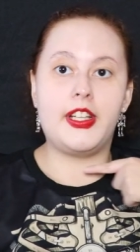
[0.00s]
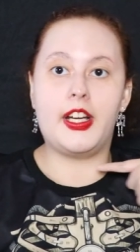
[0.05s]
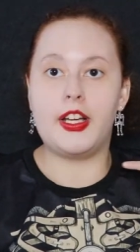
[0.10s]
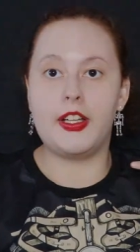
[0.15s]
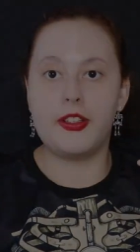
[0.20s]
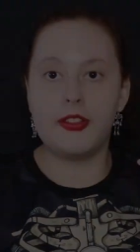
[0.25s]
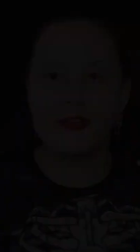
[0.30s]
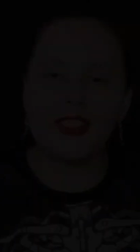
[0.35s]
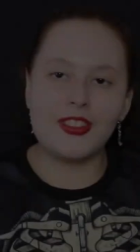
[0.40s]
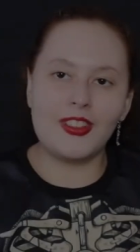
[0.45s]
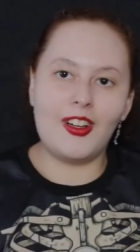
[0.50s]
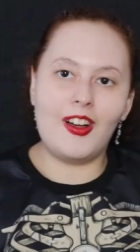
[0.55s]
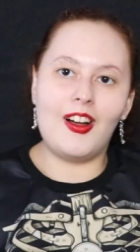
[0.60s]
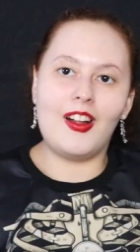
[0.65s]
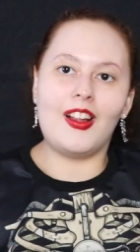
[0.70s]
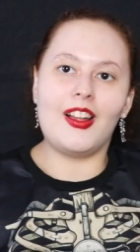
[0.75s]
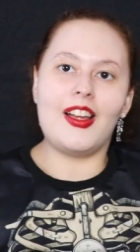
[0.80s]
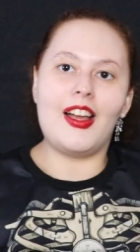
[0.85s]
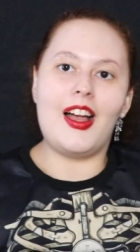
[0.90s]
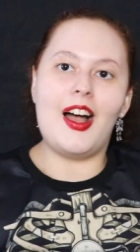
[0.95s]
dead. That's
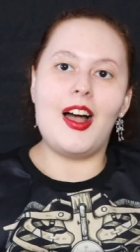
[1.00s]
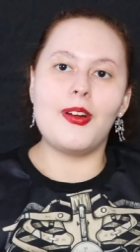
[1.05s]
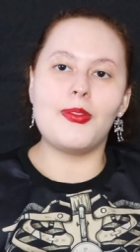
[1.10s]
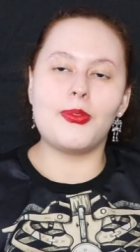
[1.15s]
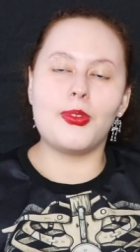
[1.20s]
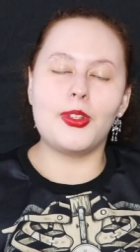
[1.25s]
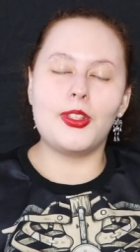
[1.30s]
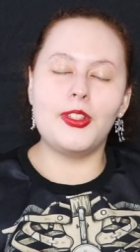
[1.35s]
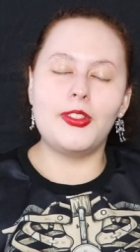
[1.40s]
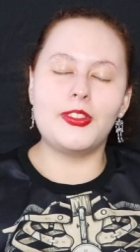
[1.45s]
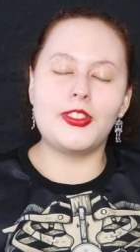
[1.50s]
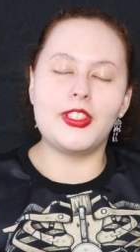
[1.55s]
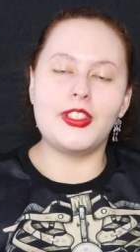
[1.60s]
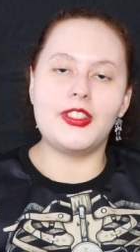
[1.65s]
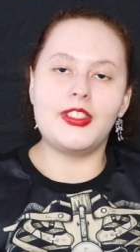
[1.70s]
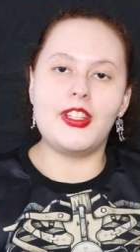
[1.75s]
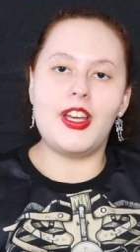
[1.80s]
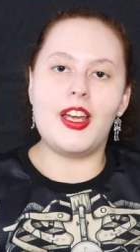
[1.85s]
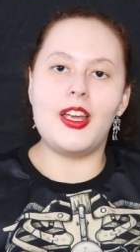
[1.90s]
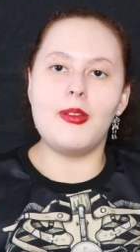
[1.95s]
all I have for you
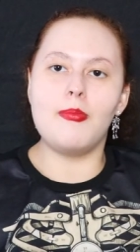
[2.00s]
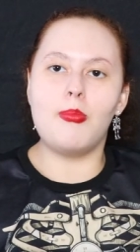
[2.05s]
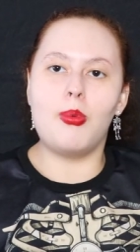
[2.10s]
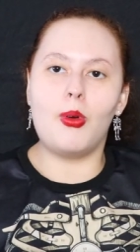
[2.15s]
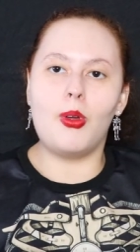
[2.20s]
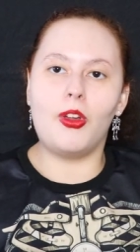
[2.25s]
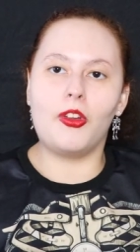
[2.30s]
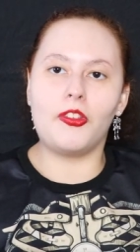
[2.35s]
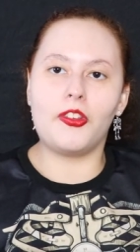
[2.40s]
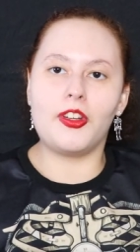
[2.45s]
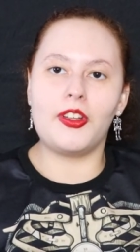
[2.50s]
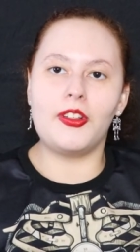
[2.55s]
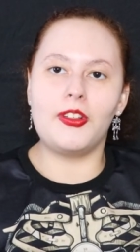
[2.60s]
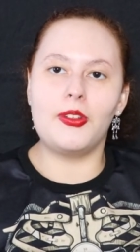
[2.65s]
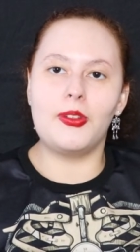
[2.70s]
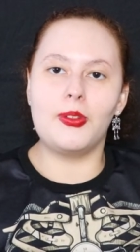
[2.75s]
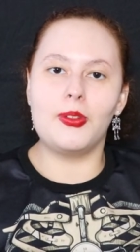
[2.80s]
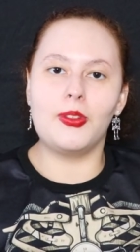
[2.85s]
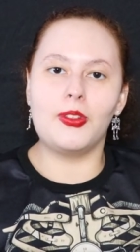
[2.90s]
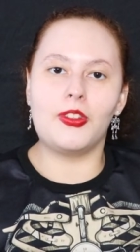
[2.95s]
today, boils and
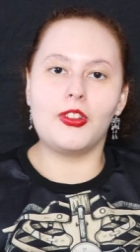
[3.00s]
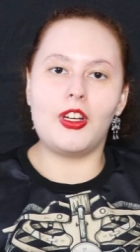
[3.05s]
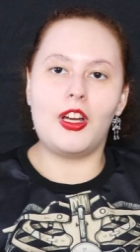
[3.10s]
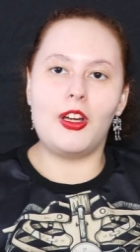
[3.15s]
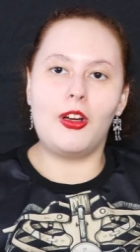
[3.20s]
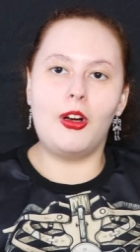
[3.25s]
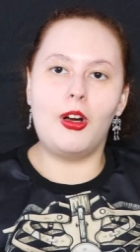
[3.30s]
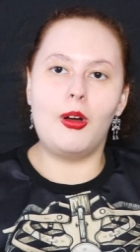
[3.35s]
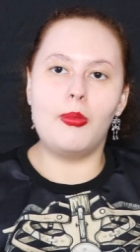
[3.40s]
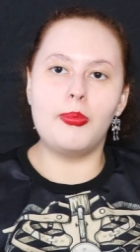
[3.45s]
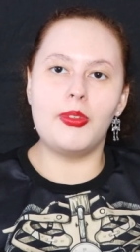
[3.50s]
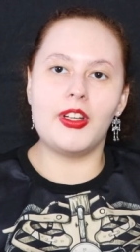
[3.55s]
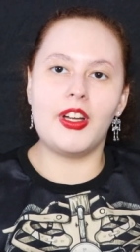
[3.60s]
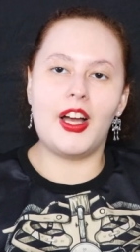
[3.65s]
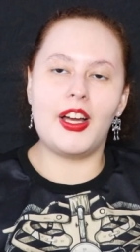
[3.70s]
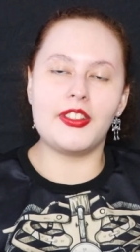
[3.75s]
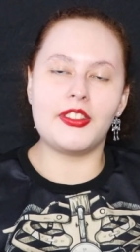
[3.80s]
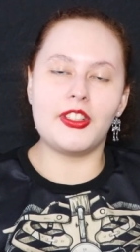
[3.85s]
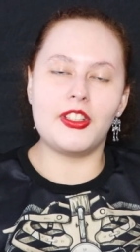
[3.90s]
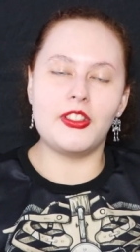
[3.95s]
ghouls. I hope you
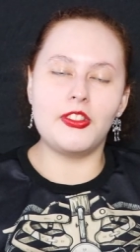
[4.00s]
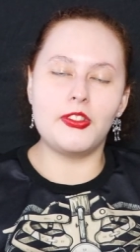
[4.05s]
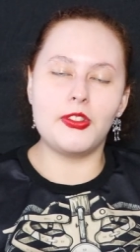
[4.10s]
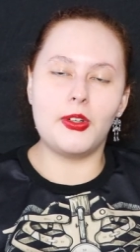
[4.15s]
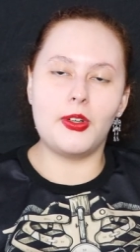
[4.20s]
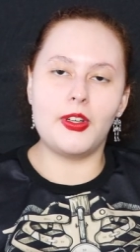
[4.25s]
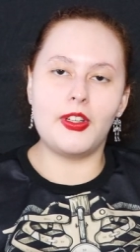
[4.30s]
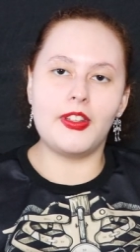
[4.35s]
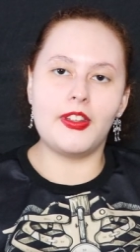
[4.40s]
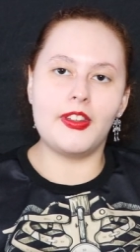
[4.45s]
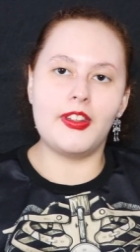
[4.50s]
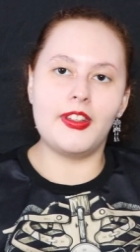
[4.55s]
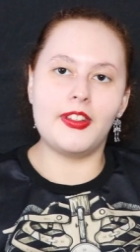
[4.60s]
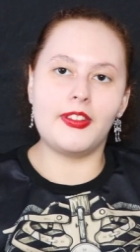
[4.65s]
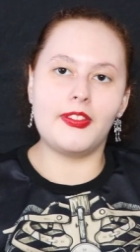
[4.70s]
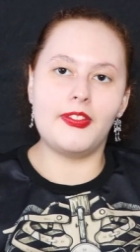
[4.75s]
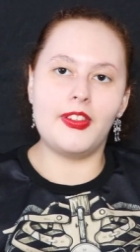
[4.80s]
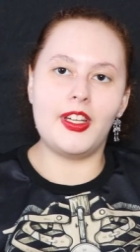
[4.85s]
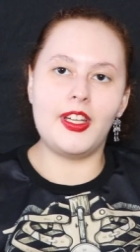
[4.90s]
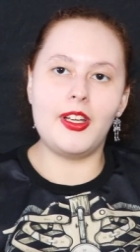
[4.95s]
guys enjoyed
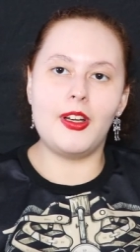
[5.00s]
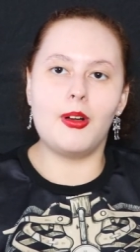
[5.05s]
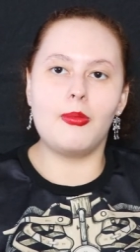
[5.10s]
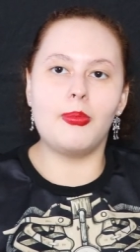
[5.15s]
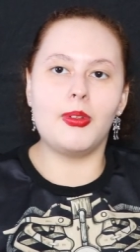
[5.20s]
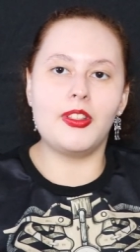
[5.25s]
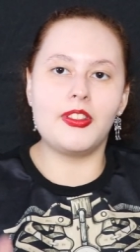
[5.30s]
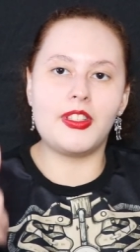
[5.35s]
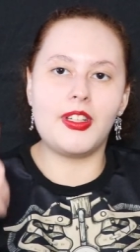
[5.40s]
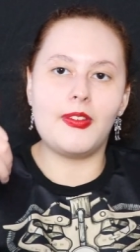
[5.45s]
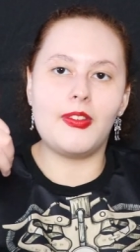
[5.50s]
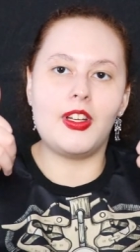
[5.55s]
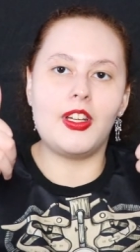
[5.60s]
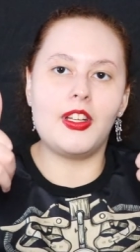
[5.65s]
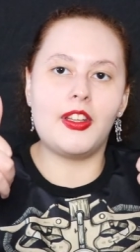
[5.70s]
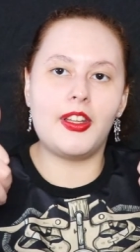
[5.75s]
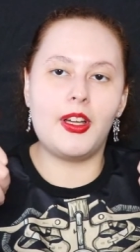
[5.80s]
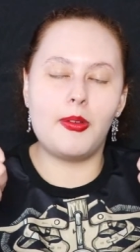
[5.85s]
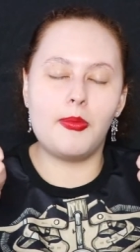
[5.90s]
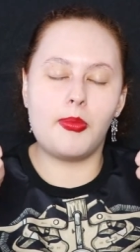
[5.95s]
this video. Please give it
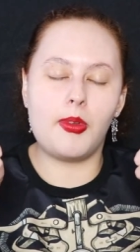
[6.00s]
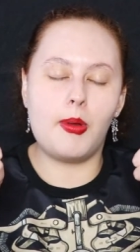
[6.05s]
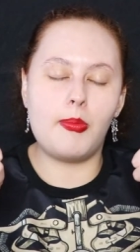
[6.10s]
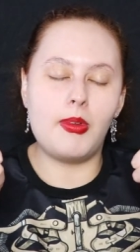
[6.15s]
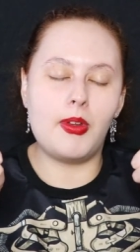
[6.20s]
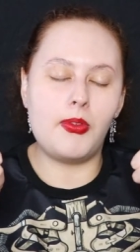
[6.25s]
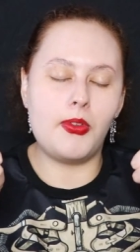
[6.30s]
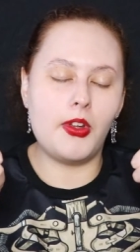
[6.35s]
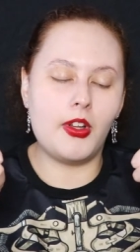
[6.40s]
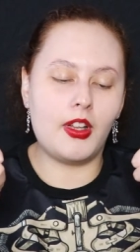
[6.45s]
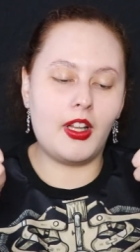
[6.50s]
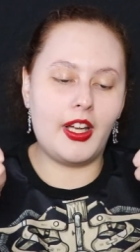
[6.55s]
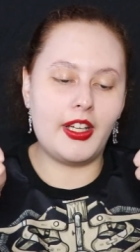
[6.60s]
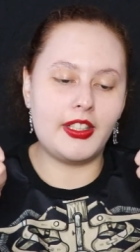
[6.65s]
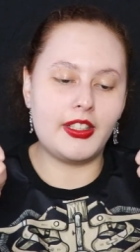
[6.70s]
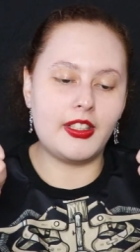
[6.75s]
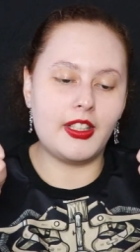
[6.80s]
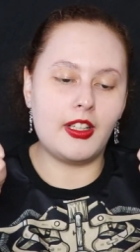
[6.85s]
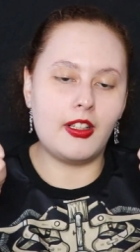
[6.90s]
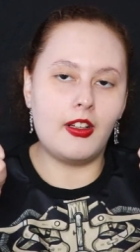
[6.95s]
a thumbs up if you
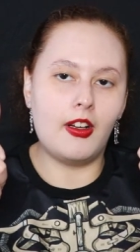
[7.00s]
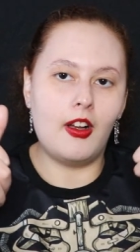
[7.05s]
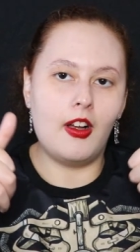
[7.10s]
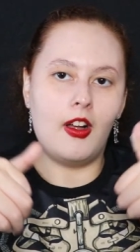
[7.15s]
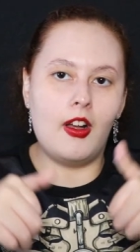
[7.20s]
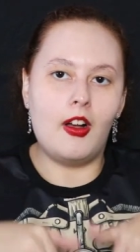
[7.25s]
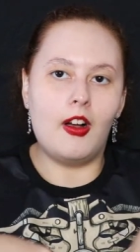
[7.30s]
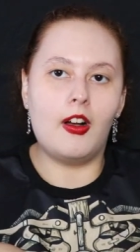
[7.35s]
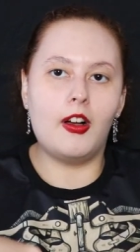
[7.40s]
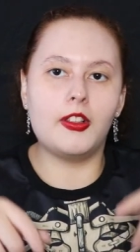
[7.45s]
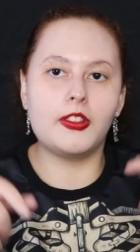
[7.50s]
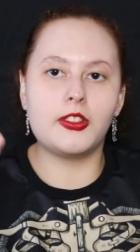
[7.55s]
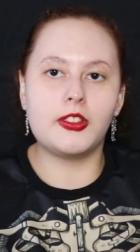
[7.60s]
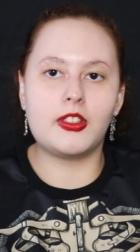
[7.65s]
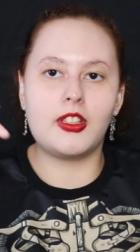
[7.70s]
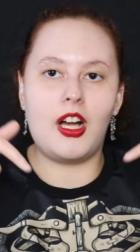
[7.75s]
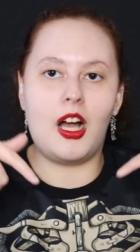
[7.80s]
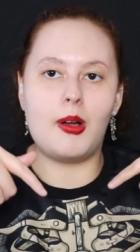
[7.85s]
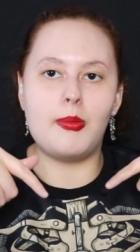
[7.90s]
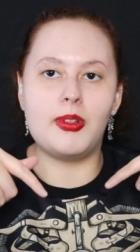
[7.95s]
liked it. Also
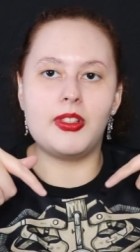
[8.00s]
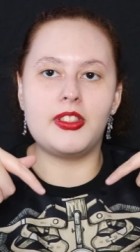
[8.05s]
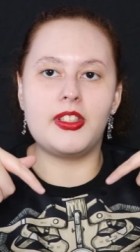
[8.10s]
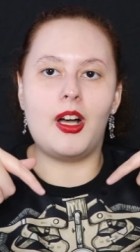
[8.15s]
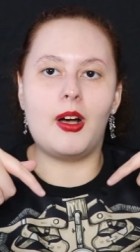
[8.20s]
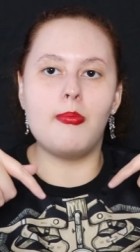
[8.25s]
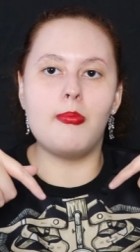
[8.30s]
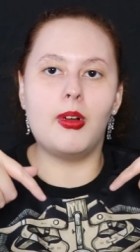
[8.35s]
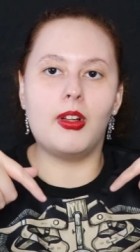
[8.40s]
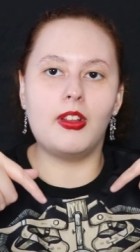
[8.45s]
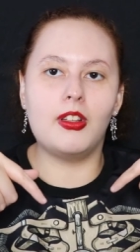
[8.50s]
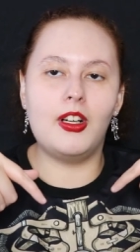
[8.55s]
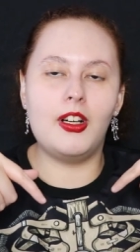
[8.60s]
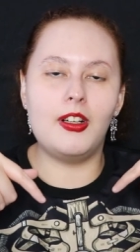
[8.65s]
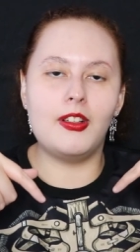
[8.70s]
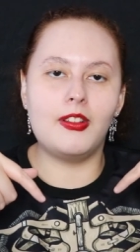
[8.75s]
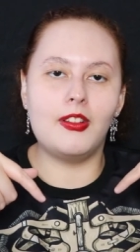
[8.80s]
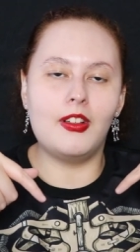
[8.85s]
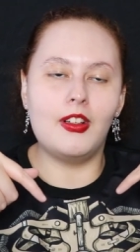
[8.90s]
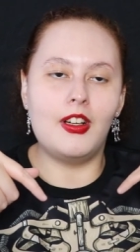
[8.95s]
comment down
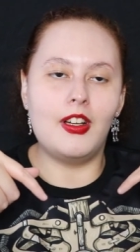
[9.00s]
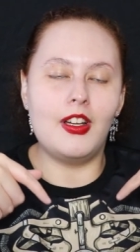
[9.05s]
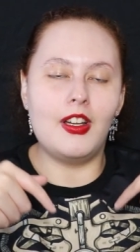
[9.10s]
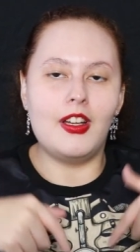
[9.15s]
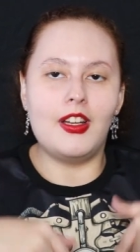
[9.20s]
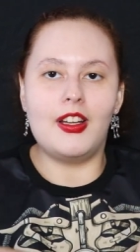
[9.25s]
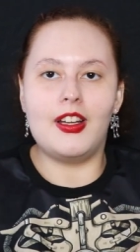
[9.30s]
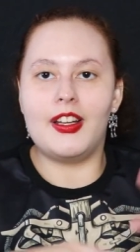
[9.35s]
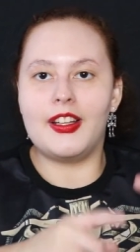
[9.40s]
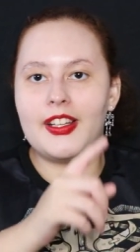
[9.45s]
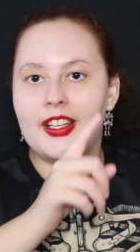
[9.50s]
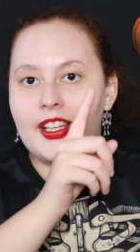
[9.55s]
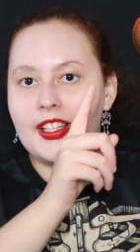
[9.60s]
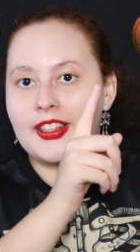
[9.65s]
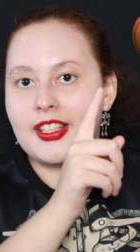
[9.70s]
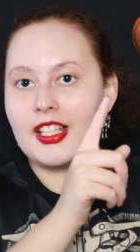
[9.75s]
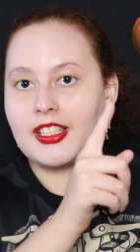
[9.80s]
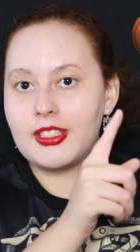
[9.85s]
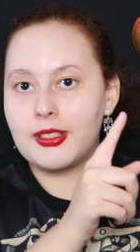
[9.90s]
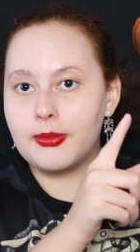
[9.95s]
below and
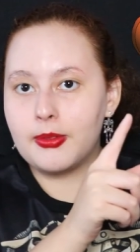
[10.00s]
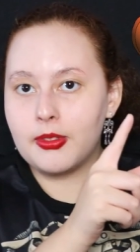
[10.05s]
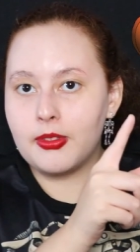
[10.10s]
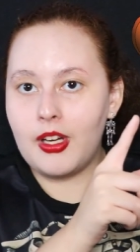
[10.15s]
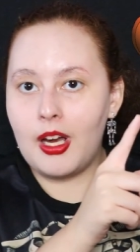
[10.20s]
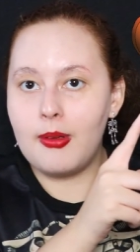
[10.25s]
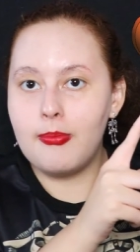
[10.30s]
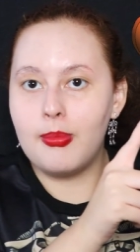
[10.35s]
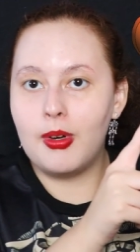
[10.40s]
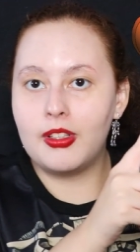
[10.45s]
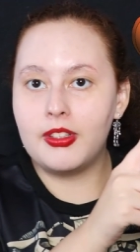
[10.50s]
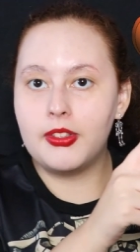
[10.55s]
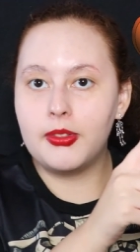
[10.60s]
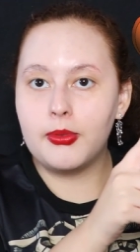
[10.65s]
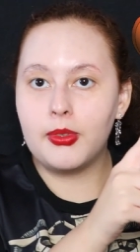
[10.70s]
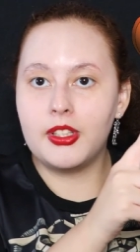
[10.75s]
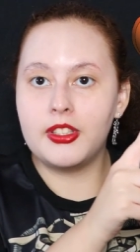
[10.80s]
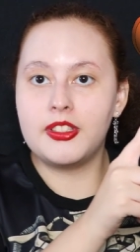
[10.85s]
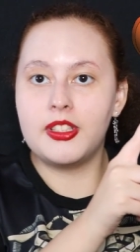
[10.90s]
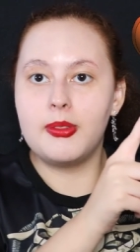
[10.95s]
hit that subscribe button if
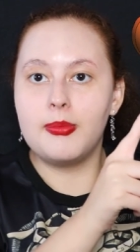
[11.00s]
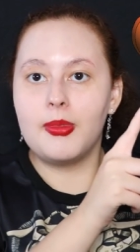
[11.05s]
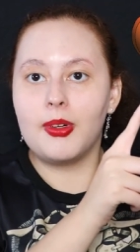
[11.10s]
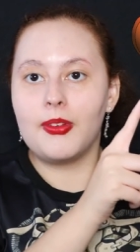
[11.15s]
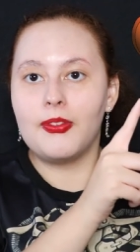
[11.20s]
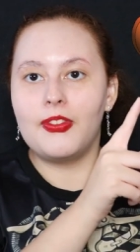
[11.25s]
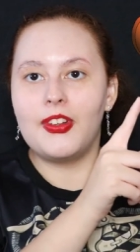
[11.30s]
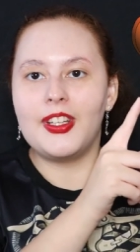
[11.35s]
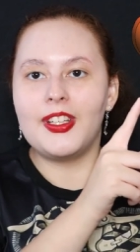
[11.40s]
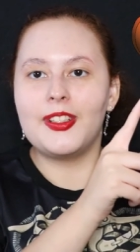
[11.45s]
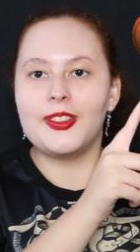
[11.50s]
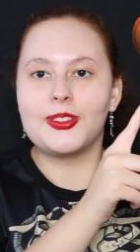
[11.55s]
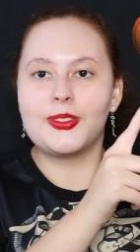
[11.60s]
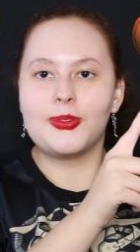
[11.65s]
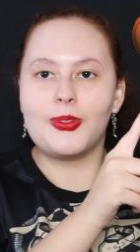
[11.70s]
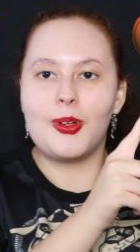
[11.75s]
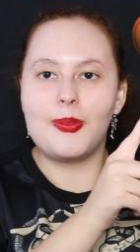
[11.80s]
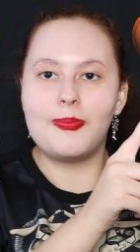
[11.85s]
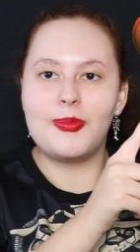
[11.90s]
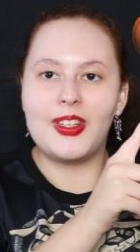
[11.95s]
you want to see more videos
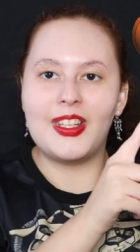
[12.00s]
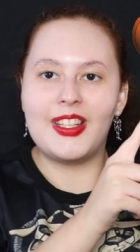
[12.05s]
from